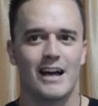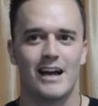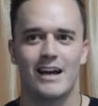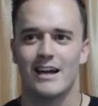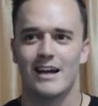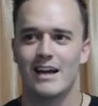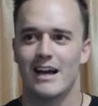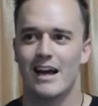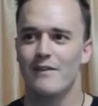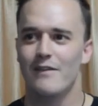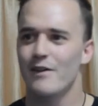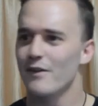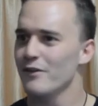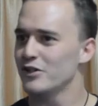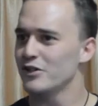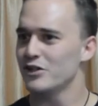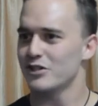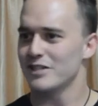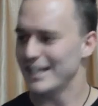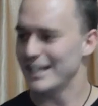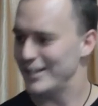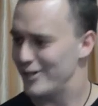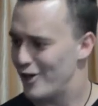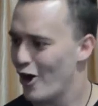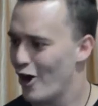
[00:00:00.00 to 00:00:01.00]
Have you ever
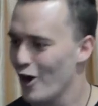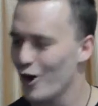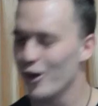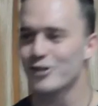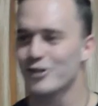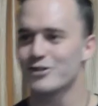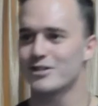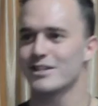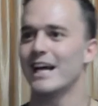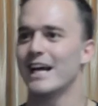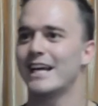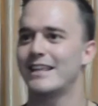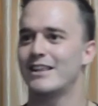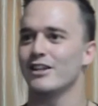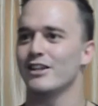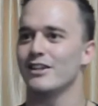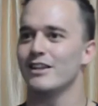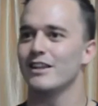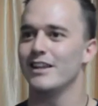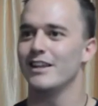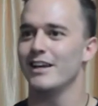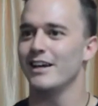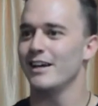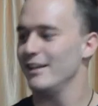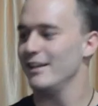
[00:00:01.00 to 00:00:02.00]
just like cursed like
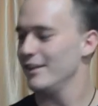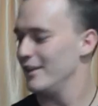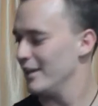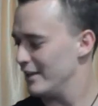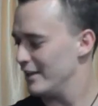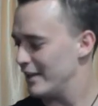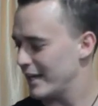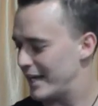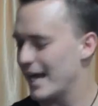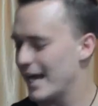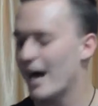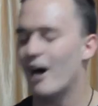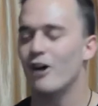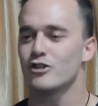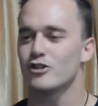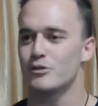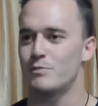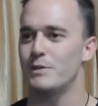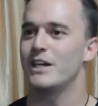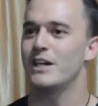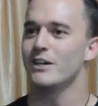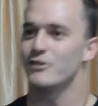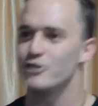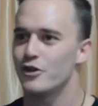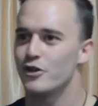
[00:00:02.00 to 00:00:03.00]
the couch
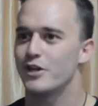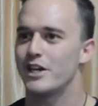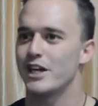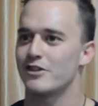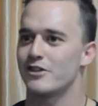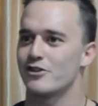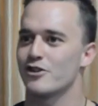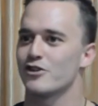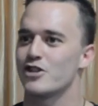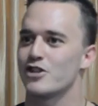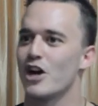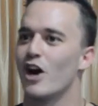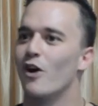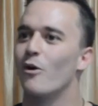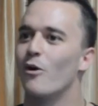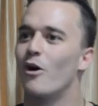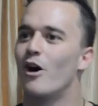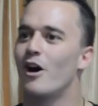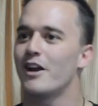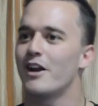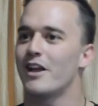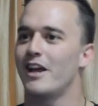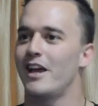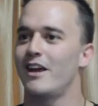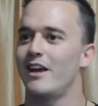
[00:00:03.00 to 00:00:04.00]
because you kicked your toe
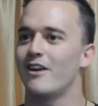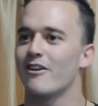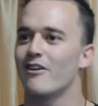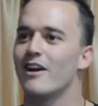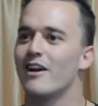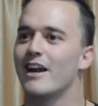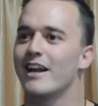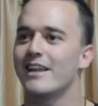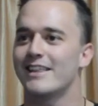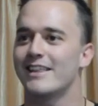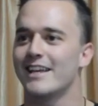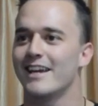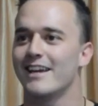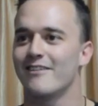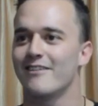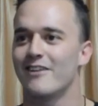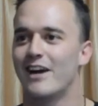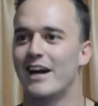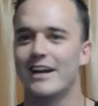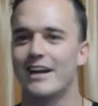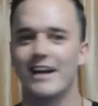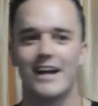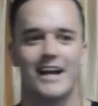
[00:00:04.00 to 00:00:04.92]
on it or anything, right?